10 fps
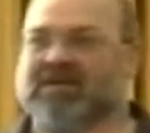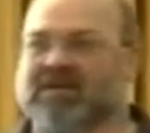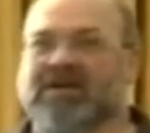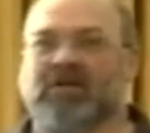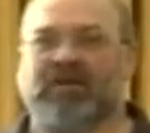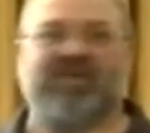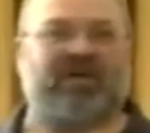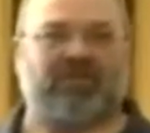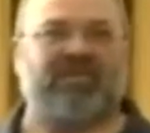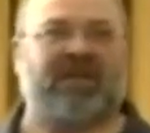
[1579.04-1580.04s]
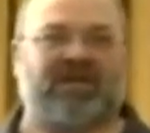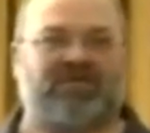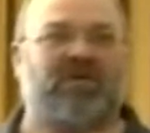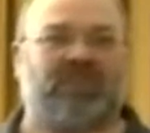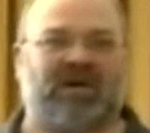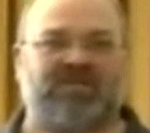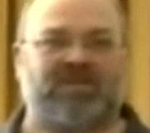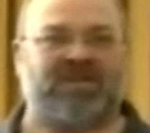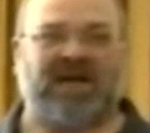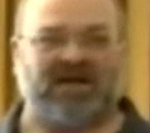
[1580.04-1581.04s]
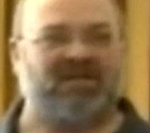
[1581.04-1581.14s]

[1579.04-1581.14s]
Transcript: We've had a few bugs, but none